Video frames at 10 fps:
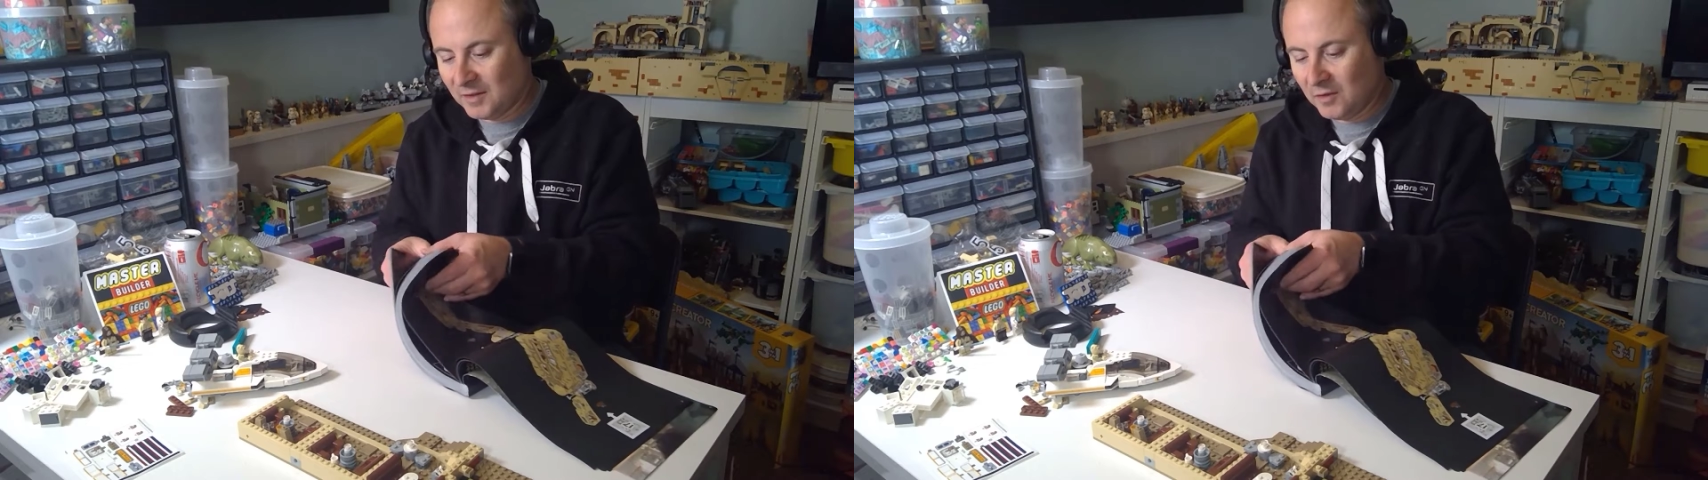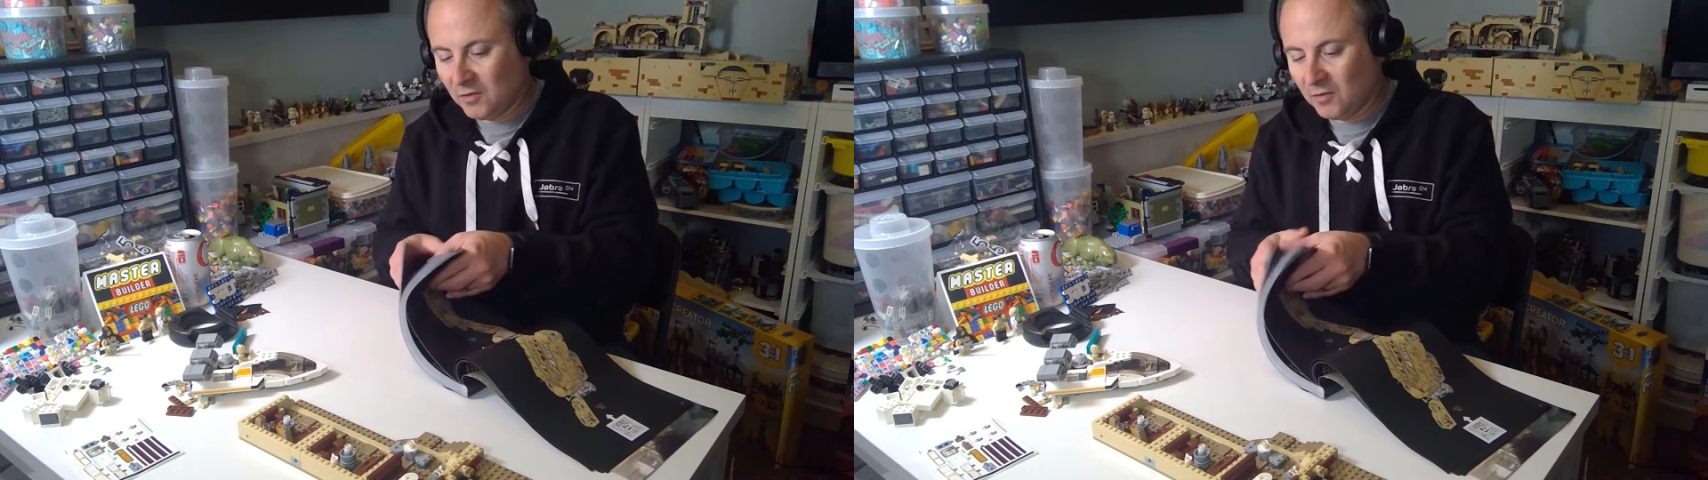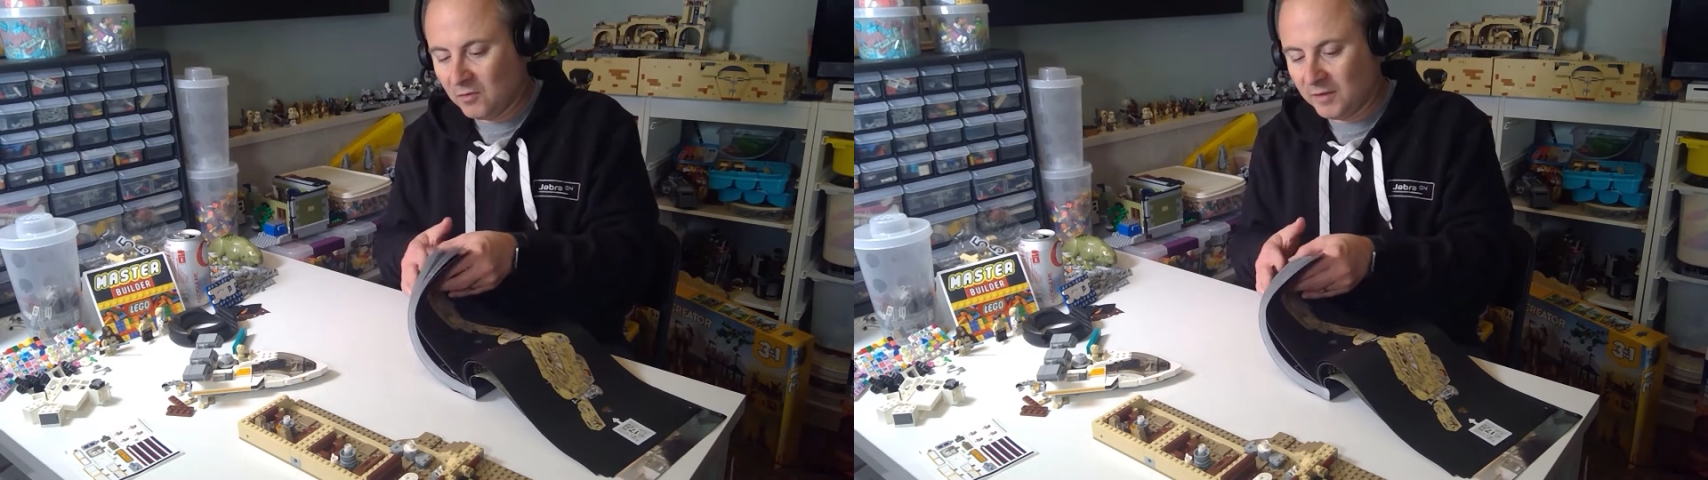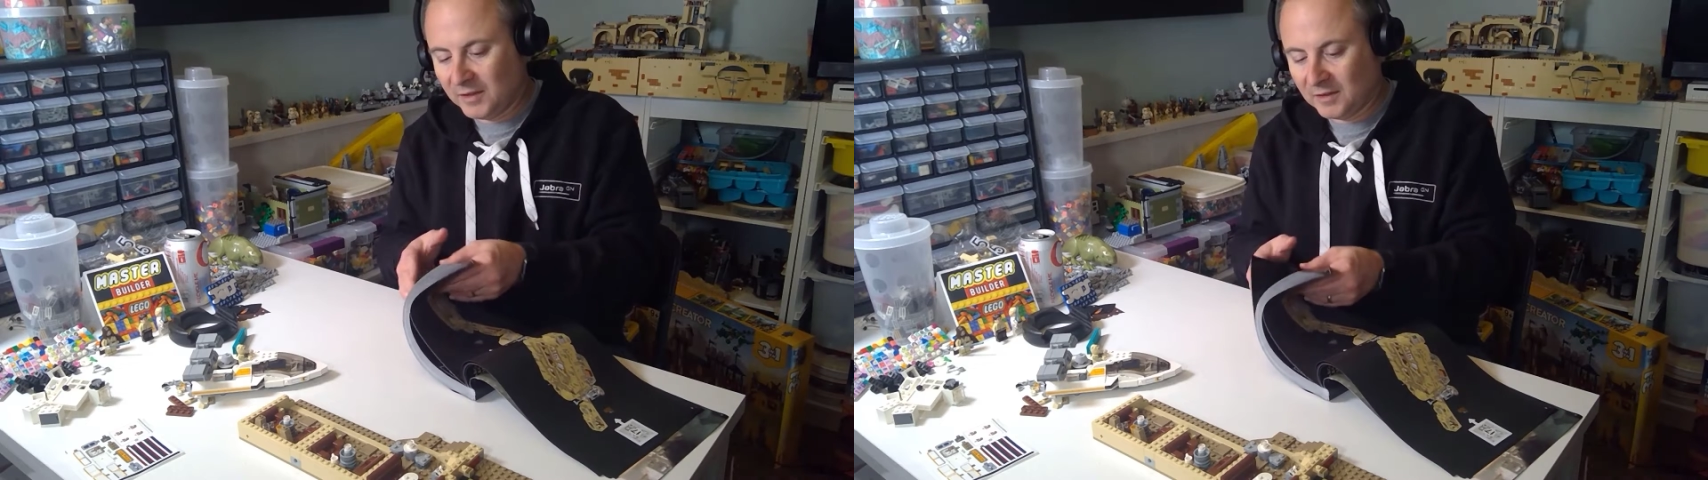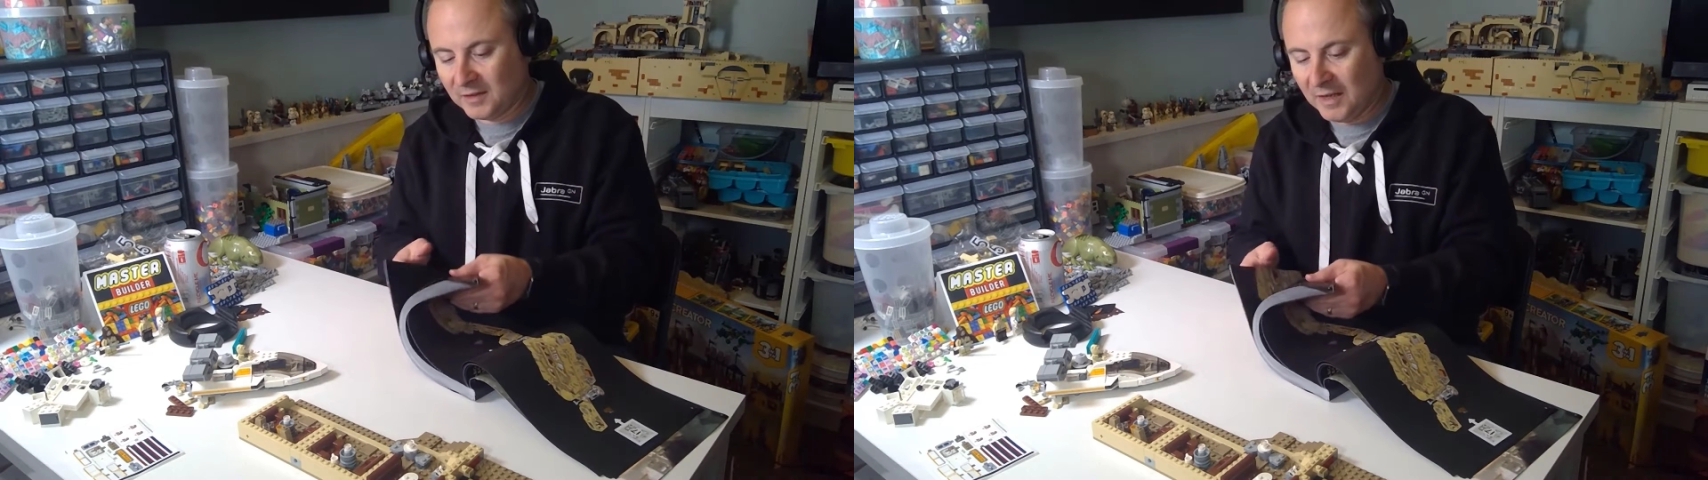I know, like
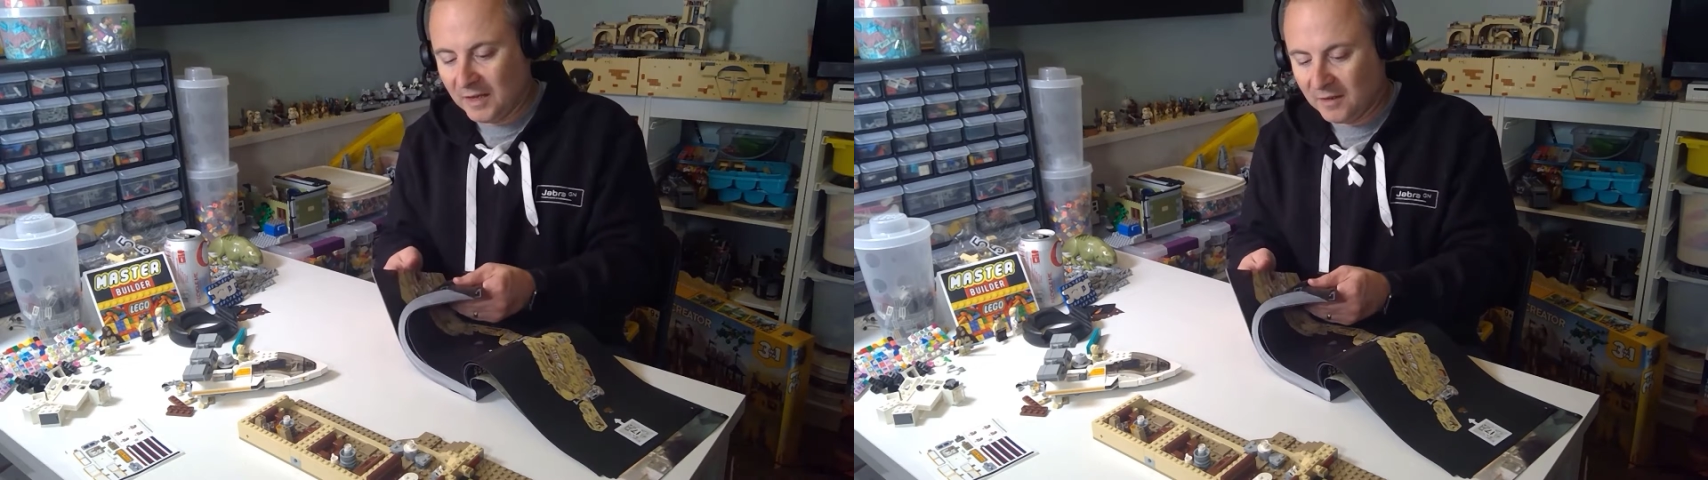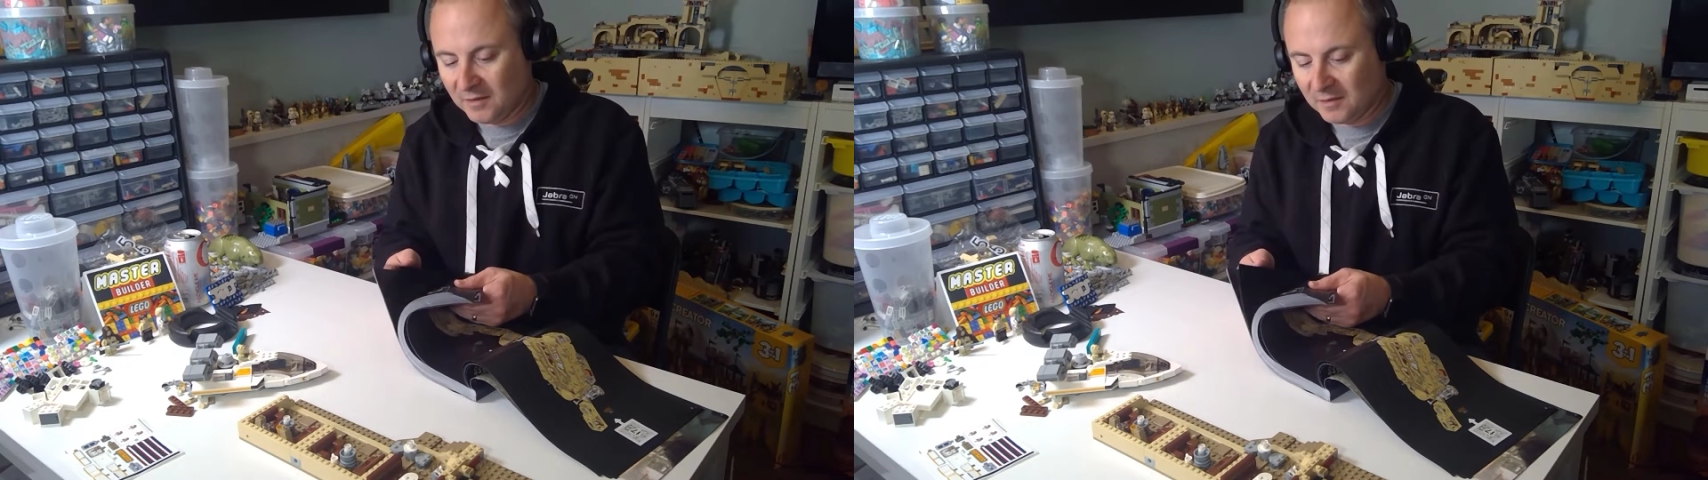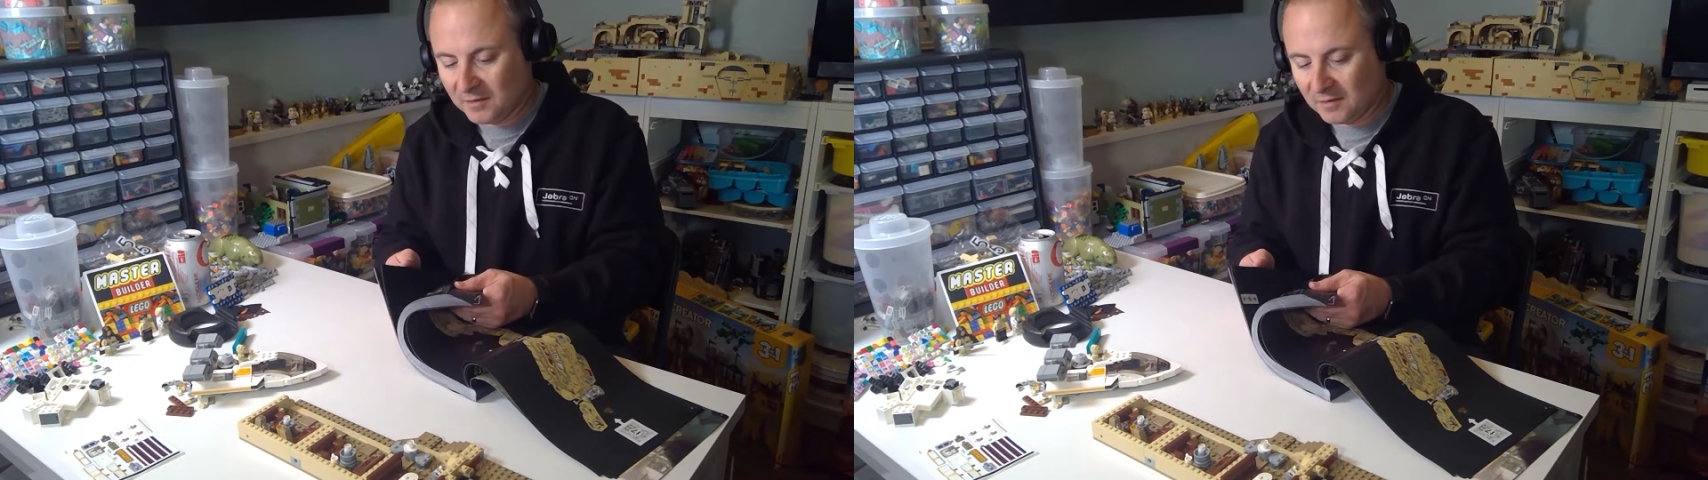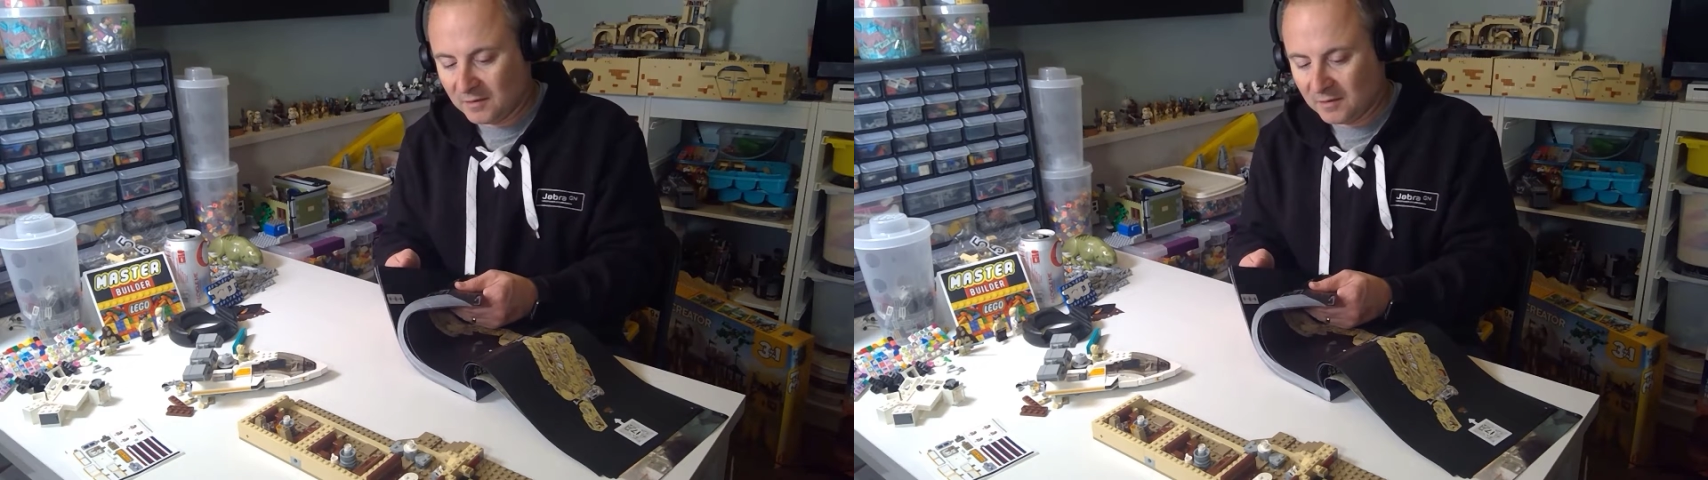at the end,